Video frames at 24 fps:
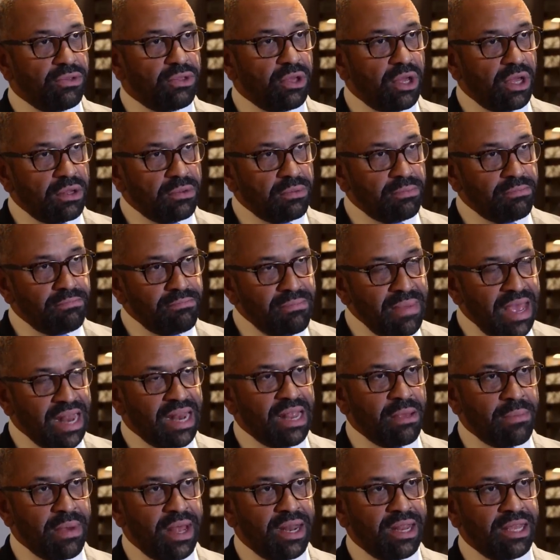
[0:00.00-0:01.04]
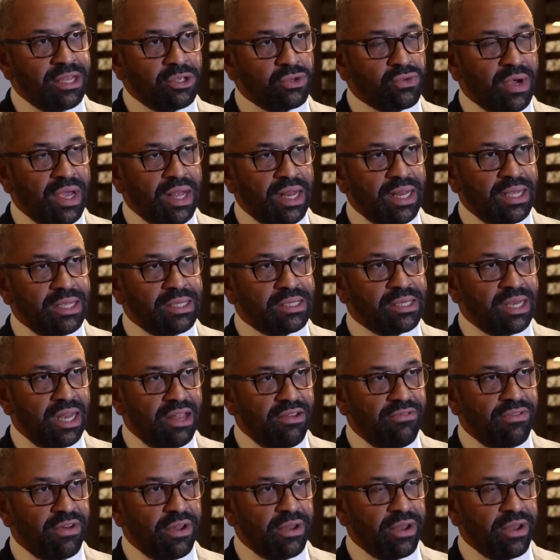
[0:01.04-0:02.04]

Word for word: that many, many Israelis live